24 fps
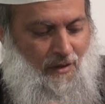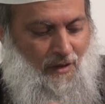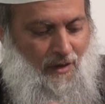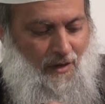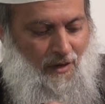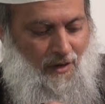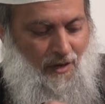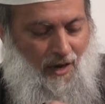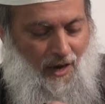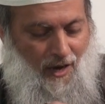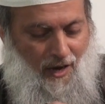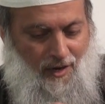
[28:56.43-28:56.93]

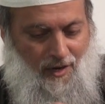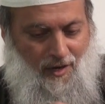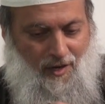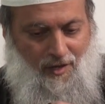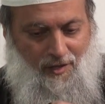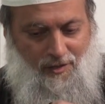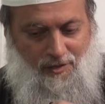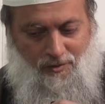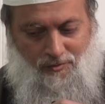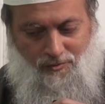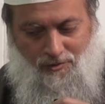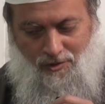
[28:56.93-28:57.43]
and guide
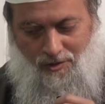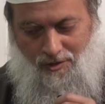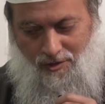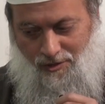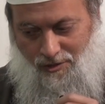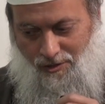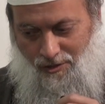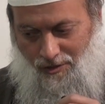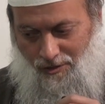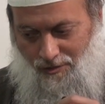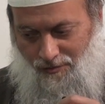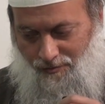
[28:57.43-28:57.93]
us, and we'll
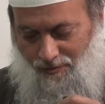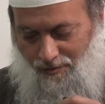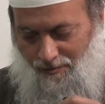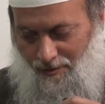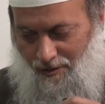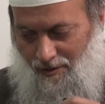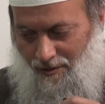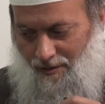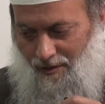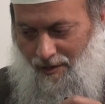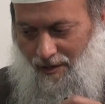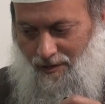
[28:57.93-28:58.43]
continue from
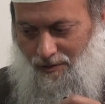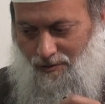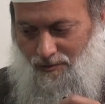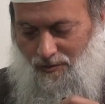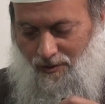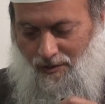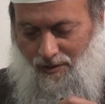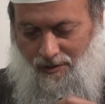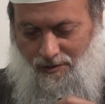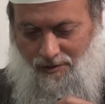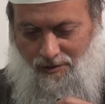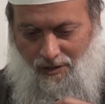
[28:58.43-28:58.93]
here next
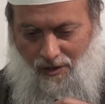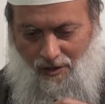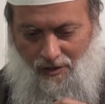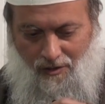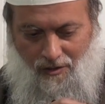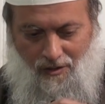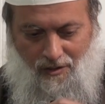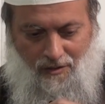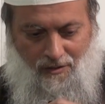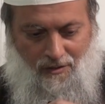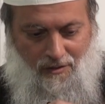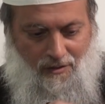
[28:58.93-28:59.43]
week,
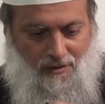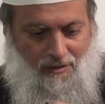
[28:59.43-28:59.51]
inshallah.